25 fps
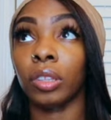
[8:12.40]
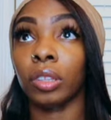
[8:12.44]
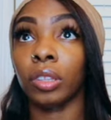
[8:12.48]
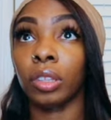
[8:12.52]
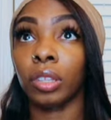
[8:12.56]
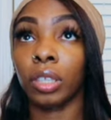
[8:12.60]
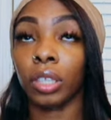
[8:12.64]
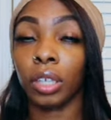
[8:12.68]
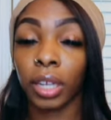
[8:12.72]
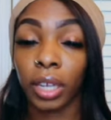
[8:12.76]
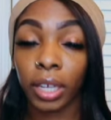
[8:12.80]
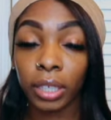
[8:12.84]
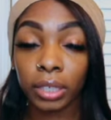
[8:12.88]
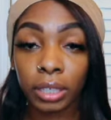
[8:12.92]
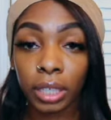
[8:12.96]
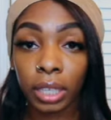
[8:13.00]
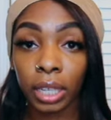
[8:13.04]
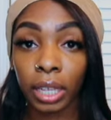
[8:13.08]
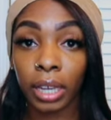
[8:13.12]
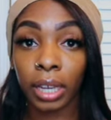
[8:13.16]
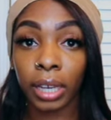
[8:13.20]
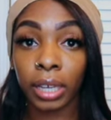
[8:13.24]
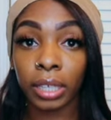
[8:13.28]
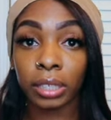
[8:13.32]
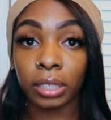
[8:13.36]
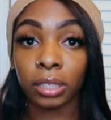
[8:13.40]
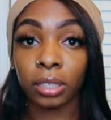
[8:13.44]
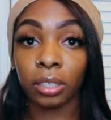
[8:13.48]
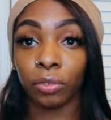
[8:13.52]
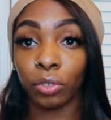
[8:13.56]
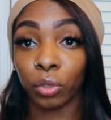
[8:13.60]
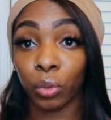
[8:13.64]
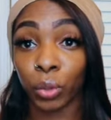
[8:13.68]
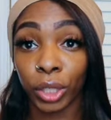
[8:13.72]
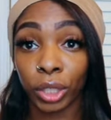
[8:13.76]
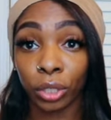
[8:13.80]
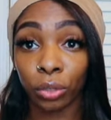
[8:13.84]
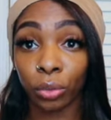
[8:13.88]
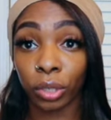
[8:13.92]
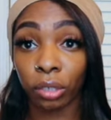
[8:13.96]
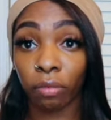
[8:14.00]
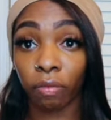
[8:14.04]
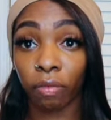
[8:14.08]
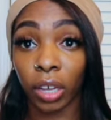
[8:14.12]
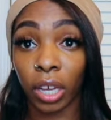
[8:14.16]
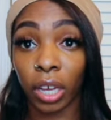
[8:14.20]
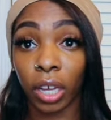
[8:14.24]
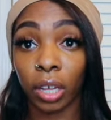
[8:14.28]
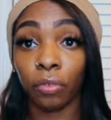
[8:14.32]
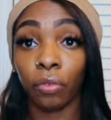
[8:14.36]
The next class of
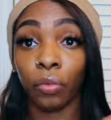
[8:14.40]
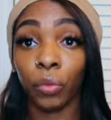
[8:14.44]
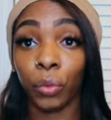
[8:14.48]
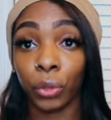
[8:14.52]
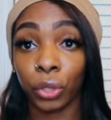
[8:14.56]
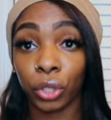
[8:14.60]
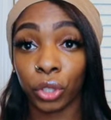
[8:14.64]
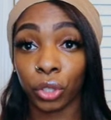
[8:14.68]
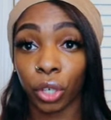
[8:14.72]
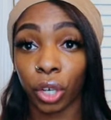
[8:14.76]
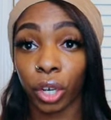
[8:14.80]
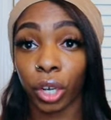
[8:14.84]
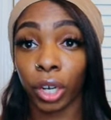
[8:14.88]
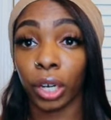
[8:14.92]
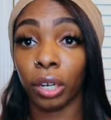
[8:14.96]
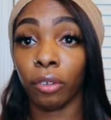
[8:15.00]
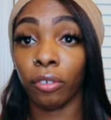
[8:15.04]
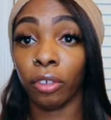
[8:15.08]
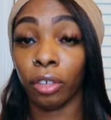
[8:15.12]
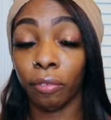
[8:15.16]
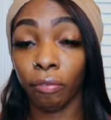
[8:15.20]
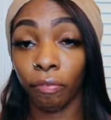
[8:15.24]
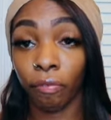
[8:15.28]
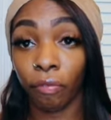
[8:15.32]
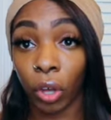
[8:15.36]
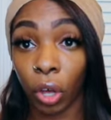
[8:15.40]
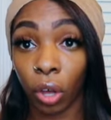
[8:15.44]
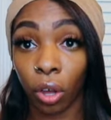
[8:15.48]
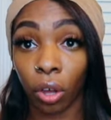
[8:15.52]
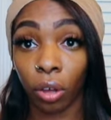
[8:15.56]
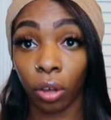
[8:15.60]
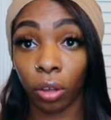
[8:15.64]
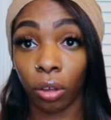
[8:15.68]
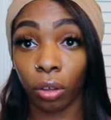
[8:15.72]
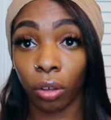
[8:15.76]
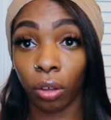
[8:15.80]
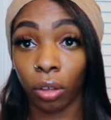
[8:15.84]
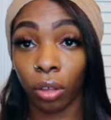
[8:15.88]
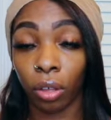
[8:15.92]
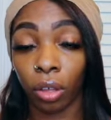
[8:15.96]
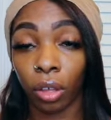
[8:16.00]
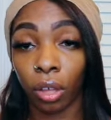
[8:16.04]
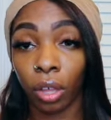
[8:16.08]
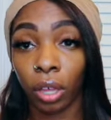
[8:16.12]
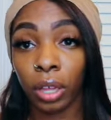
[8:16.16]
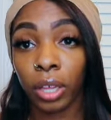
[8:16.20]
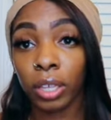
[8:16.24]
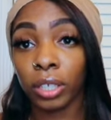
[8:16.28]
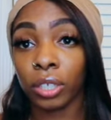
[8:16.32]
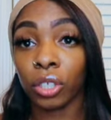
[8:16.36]
2025 will start in fall.
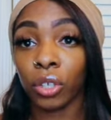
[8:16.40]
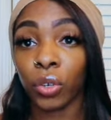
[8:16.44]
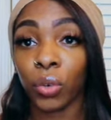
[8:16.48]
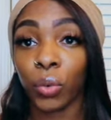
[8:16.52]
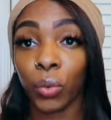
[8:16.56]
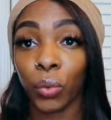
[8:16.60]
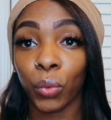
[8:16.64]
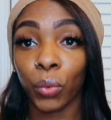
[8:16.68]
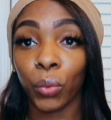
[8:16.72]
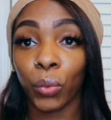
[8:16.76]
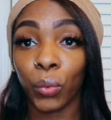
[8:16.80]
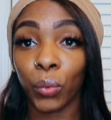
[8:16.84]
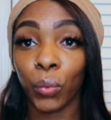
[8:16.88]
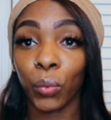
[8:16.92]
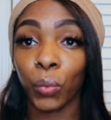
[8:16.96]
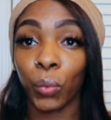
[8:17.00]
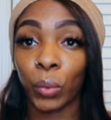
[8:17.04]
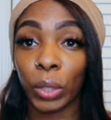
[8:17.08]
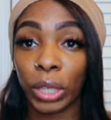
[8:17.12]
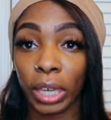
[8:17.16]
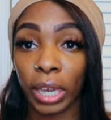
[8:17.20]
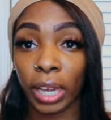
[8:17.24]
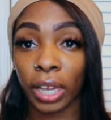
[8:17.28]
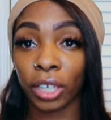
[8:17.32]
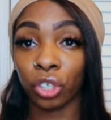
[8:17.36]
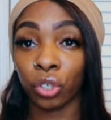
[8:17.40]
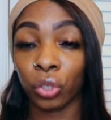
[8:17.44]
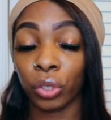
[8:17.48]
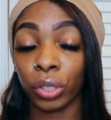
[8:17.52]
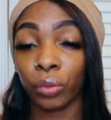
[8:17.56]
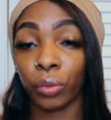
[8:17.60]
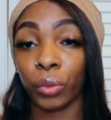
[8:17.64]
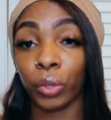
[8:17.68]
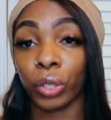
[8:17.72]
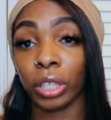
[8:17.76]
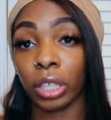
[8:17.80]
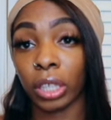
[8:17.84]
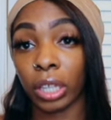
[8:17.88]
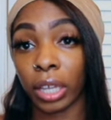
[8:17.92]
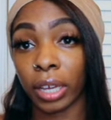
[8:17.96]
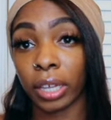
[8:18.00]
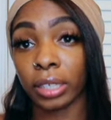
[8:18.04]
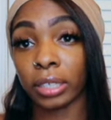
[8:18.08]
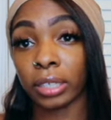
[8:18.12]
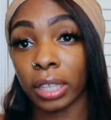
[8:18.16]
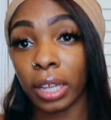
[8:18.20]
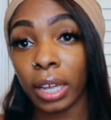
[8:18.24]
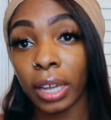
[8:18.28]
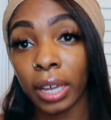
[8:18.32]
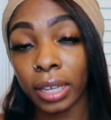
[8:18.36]
So we actually were the last
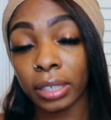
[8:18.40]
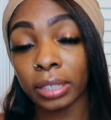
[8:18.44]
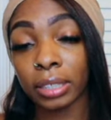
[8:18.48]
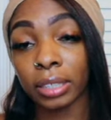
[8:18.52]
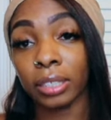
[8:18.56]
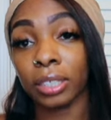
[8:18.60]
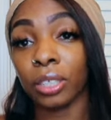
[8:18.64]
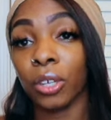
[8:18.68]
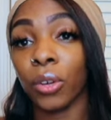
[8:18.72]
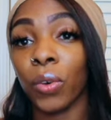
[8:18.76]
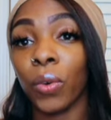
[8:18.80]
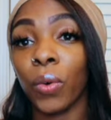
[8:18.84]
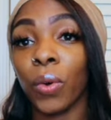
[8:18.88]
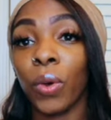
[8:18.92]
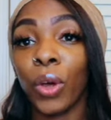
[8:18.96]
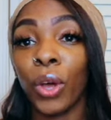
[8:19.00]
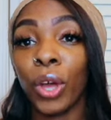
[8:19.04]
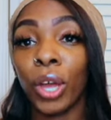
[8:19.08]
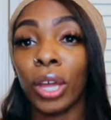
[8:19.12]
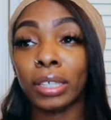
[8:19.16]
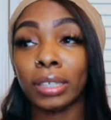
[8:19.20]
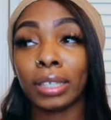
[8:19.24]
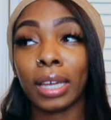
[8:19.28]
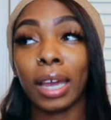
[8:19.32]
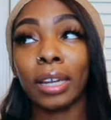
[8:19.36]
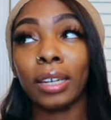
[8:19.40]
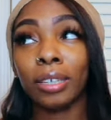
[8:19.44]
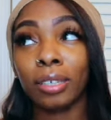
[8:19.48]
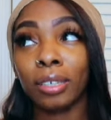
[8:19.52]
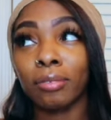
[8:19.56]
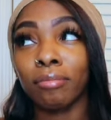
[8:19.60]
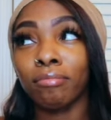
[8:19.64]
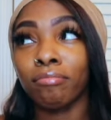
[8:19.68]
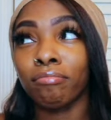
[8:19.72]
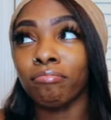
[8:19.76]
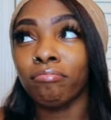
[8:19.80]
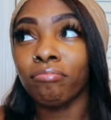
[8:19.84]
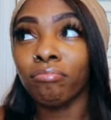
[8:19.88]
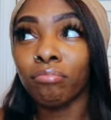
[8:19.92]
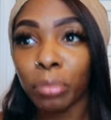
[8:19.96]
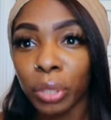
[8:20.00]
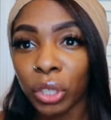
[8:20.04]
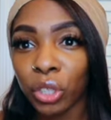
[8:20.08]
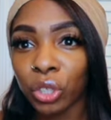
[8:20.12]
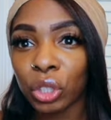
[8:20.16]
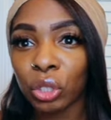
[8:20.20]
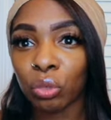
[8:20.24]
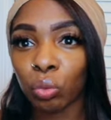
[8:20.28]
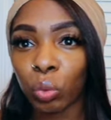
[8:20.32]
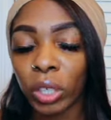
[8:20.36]
class. So it's kind of
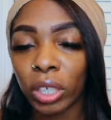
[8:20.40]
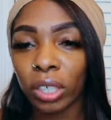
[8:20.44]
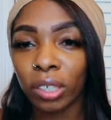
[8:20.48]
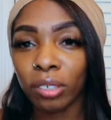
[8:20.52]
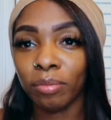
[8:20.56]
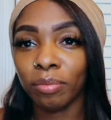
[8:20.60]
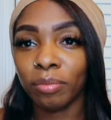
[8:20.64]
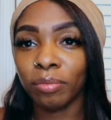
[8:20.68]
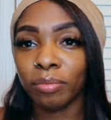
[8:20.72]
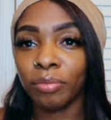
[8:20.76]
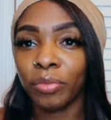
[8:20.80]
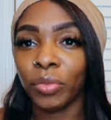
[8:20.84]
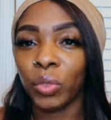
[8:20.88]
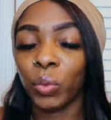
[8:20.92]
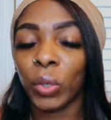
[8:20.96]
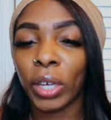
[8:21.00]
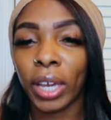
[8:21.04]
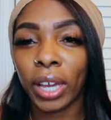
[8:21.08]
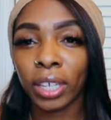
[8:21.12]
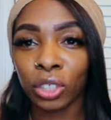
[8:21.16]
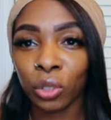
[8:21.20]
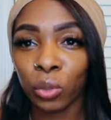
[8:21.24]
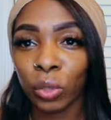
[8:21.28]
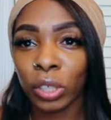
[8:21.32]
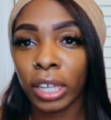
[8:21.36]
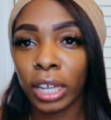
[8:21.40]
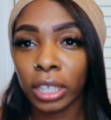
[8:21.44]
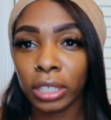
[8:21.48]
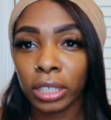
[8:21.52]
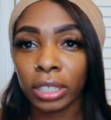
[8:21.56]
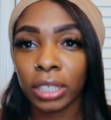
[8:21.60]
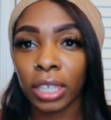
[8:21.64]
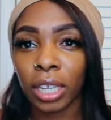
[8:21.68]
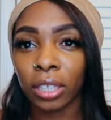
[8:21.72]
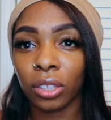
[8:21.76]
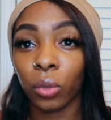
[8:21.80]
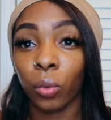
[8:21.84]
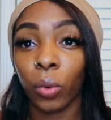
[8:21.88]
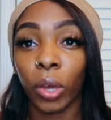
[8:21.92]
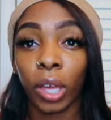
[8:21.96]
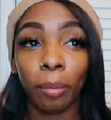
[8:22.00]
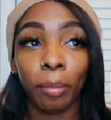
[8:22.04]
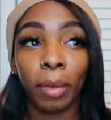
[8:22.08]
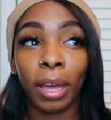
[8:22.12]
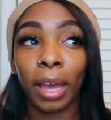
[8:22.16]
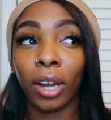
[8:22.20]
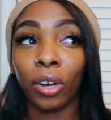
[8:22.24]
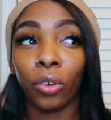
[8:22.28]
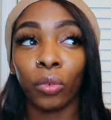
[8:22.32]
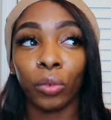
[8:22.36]
bittersweet. We got two classes out the way, but
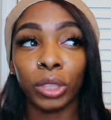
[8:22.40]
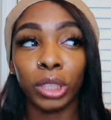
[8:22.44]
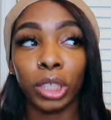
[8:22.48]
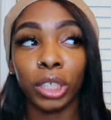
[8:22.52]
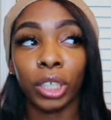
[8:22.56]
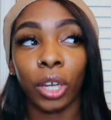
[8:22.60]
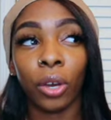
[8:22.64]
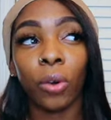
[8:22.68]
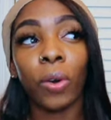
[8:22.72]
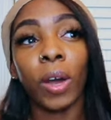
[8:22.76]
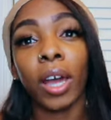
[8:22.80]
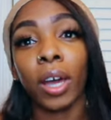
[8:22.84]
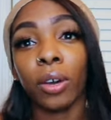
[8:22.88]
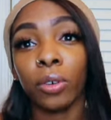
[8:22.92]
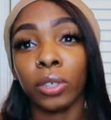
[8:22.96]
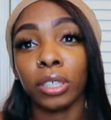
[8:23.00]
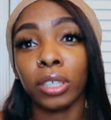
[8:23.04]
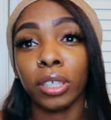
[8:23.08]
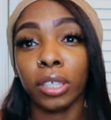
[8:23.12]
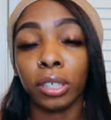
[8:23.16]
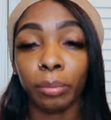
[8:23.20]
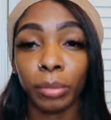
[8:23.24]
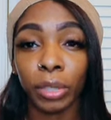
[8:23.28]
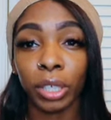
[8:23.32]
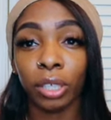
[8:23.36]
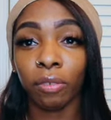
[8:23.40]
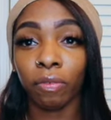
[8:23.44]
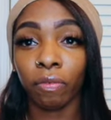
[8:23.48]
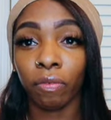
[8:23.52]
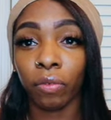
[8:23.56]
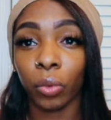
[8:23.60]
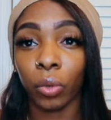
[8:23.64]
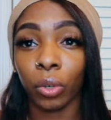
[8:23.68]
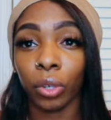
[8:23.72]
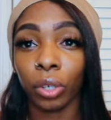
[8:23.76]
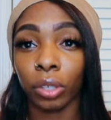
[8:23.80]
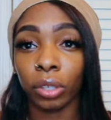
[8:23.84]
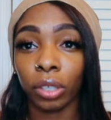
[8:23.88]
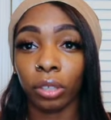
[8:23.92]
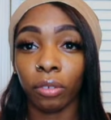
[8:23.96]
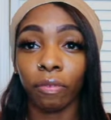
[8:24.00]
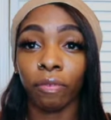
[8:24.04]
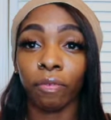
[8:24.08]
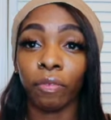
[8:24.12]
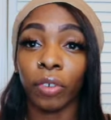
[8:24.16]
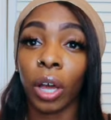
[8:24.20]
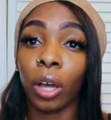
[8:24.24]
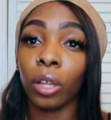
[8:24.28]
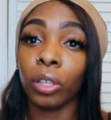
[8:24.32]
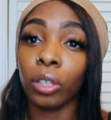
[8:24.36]
I don't really know how it's going to be for the
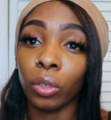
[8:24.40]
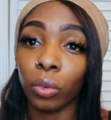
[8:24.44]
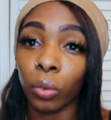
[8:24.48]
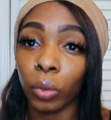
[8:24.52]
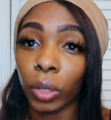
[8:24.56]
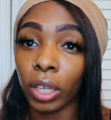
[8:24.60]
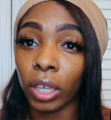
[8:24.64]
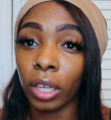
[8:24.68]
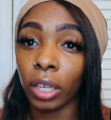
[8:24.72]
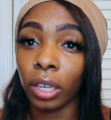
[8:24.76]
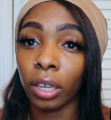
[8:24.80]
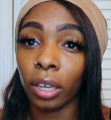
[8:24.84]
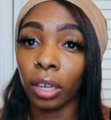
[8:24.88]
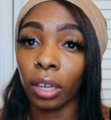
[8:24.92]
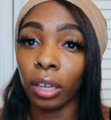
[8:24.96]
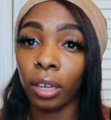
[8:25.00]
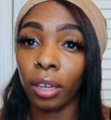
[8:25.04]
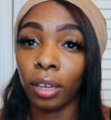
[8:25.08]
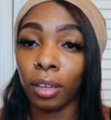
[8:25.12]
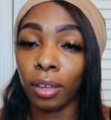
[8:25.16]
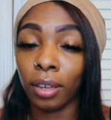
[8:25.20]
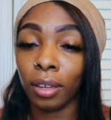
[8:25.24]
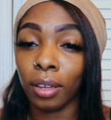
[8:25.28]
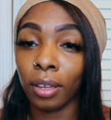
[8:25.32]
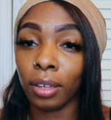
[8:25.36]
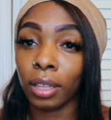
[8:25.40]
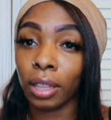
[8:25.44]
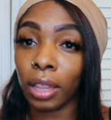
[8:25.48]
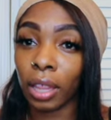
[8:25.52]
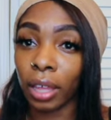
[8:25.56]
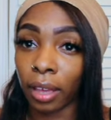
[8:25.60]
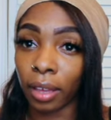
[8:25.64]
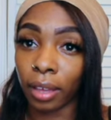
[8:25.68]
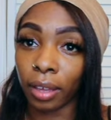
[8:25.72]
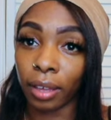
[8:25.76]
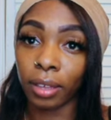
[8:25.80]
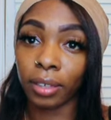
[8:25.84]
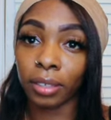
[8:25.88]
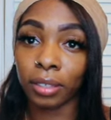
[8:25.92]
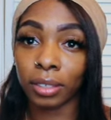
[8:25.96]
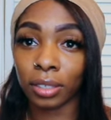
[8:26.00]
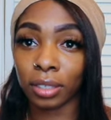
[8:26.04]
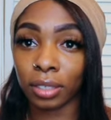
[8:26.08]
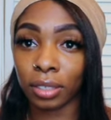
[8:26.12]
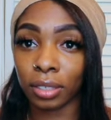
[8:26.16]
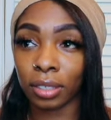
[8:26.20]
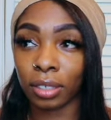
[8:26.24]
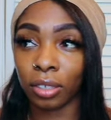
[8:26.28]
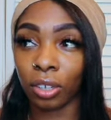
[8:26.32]
following class.